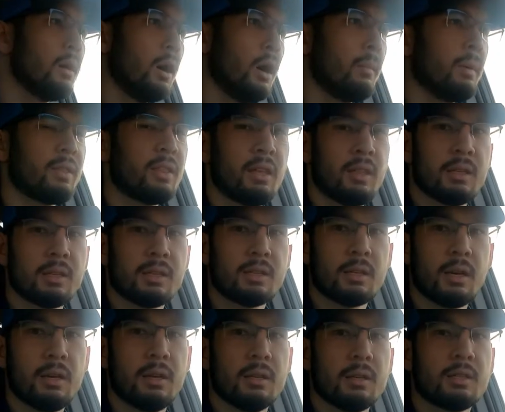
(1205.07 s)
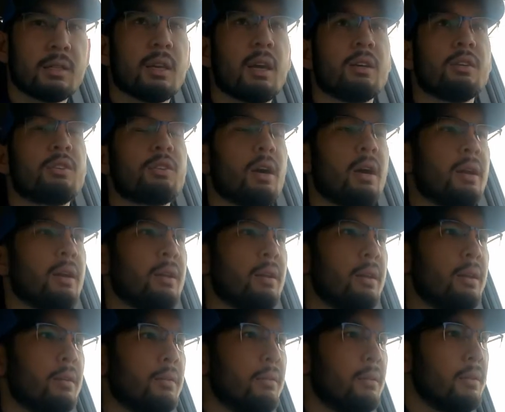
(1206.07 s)
I think the sun is shining
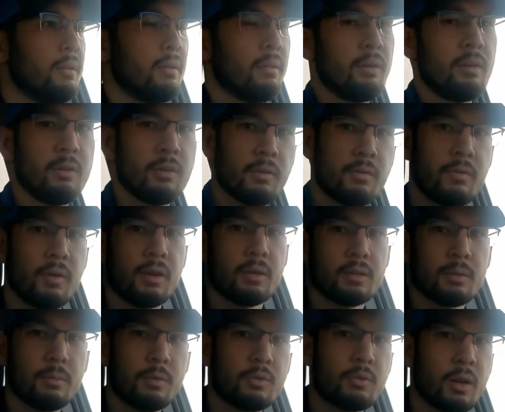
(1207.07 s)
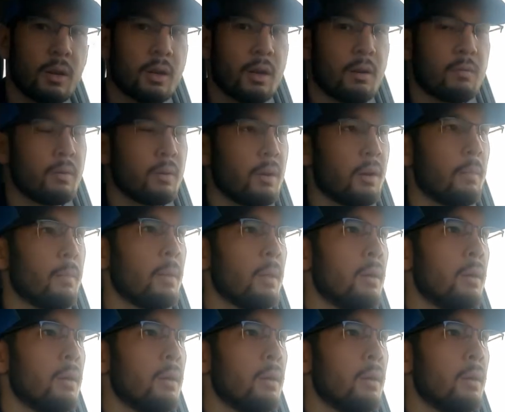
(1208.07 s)
in your face. Let me try to cover it up.